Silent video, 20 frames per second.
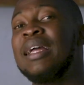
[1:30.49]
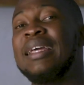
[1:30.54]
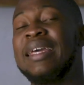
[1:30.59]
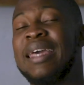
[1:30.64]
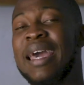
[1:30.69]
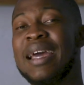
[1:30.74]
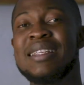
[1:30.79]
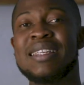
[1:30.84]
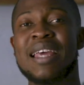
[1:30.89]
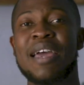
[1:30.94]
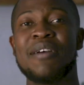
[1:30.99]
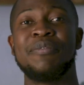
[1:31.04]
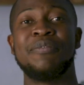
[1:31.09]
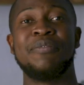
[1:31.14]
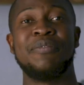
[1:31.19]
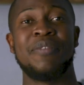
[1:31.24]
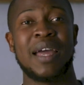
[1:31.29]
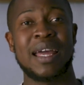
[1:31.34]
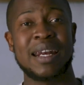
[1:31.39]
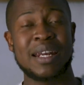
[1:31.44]
get a
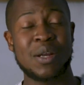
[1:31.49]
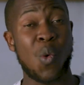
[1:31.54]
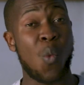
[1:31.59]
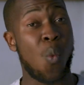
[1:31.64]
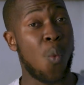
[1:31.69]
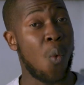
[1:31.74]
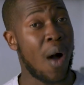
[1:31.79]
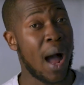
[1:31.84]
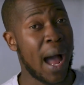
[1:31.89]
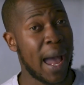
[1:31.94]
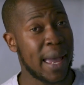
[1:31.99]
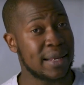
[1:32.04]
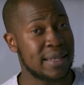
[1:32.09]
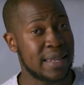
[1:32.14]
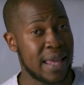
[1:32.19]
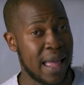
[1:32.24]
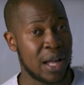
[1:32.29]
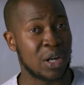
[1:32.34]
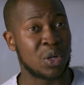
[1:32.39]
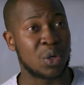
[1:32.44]
very wide
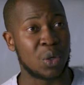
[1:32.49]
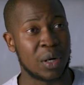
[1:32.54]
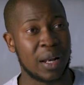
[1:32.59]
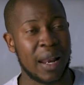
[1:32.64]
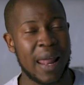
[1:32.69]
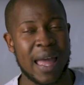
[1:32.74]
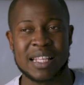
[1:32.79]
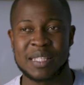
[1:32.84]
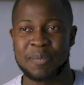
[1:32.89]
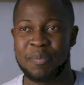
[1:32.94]
angle lens,